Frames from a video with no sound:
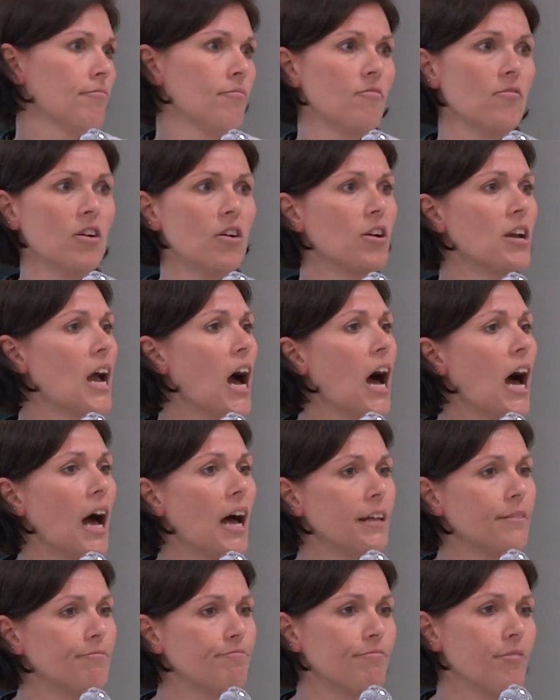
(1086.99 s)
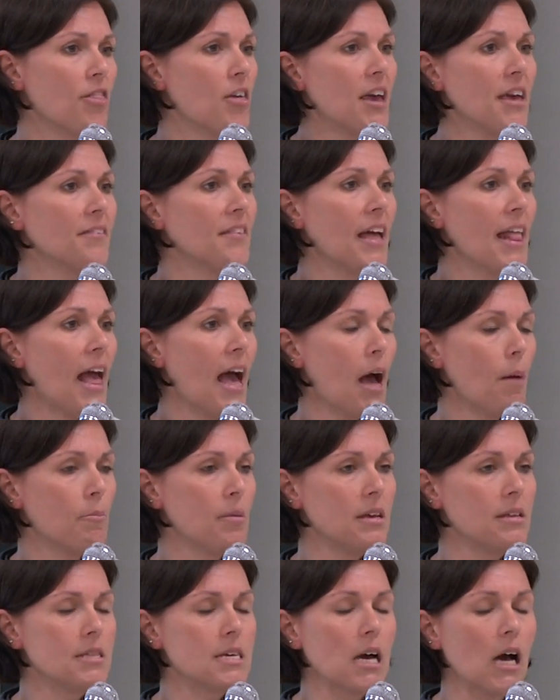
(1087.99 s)
very odd thing that
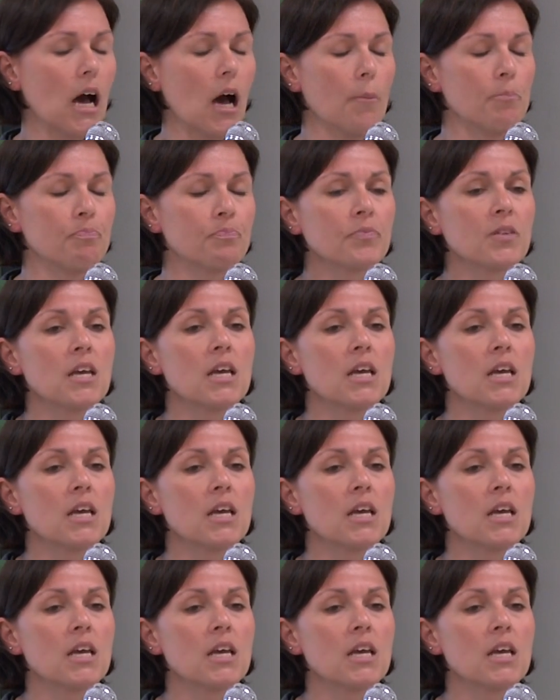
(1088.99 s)
happened, an